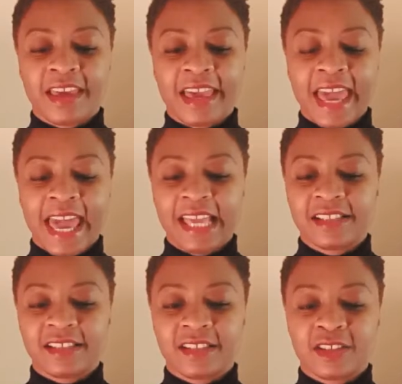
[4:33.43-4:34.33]
it
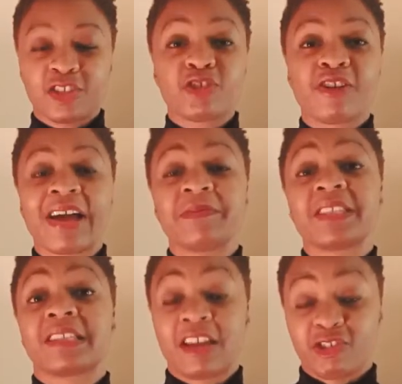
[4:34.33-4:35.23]

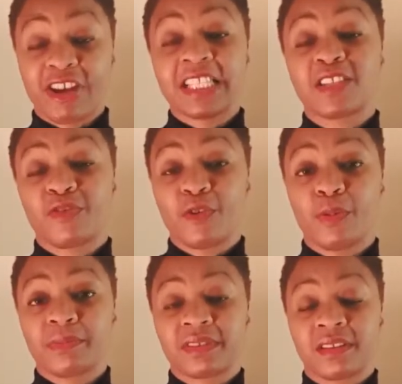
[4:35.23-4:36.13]

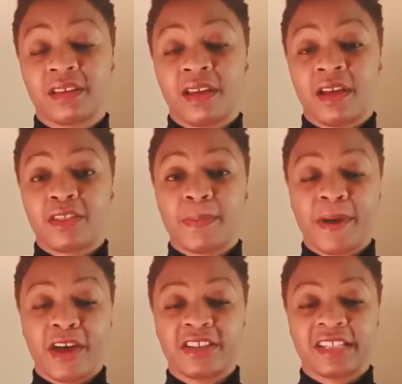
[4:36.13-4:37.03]
transforms the
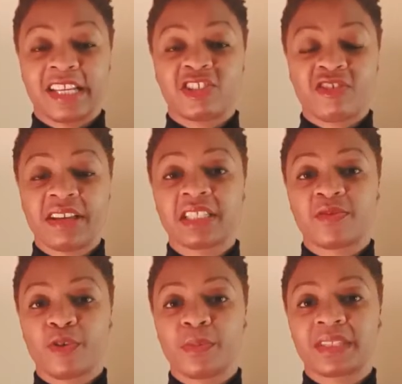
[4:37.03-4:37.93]
person, it
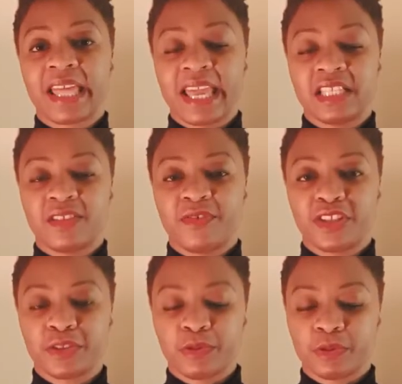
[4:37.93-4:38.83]
transforms the
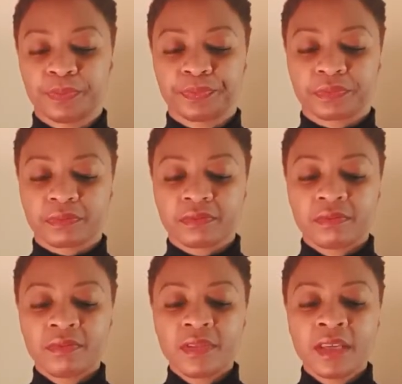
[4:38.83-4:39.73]
individual,
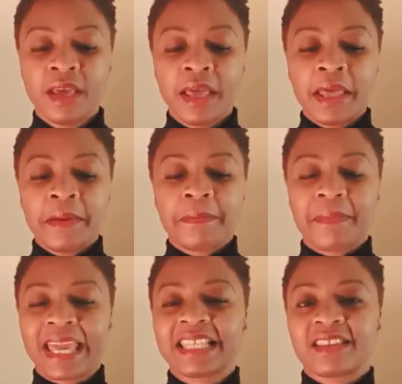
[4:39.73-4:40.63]

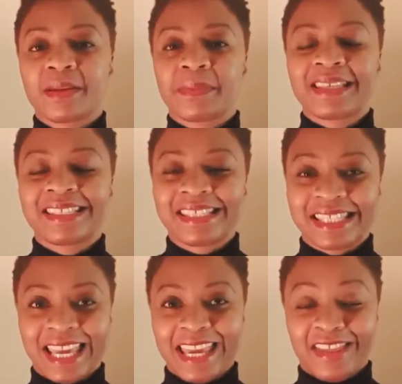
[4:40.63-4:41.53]
makes them
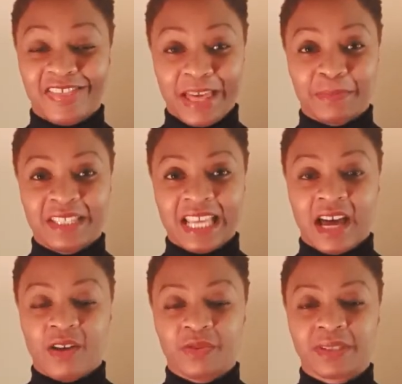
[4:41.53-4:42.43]
see
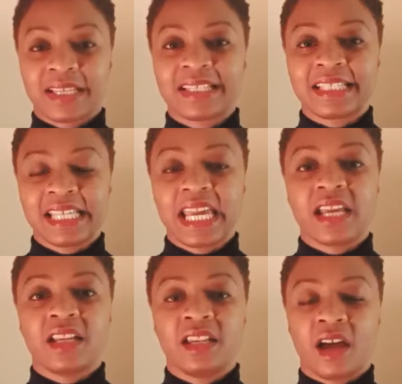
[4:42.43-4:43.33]
themselves, see
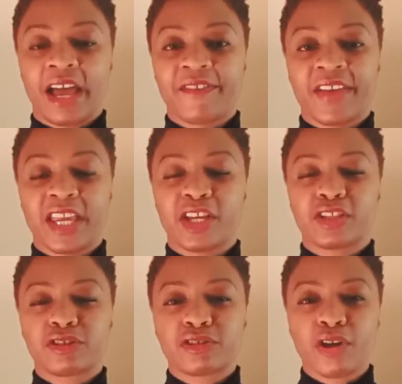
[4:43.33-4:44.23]
life in a
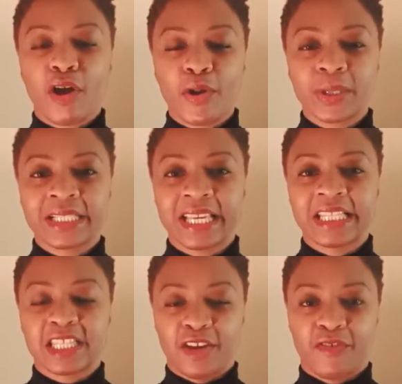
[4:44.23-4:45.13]
totally
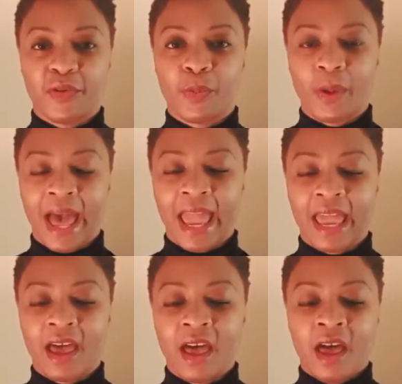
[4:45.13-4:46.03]
different way,
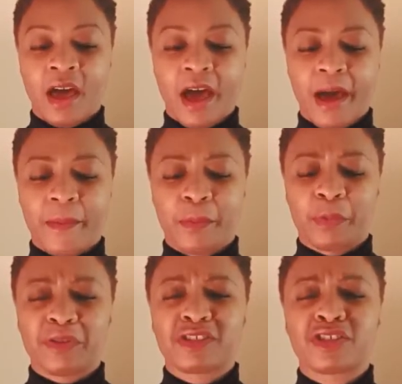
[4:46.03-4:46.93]

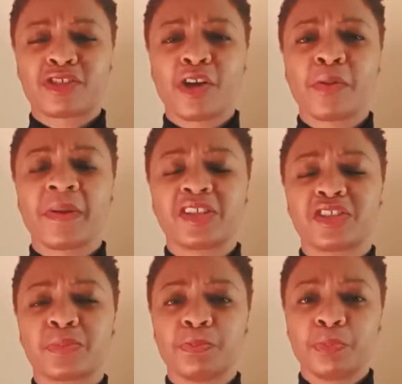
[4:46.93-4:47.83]
with so
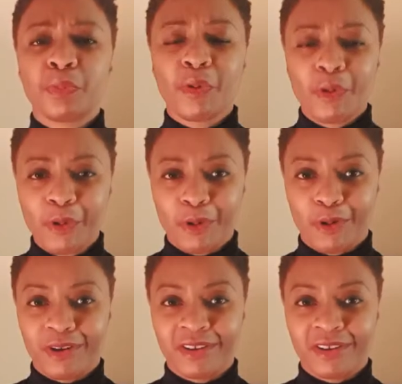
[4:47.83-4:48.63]
much more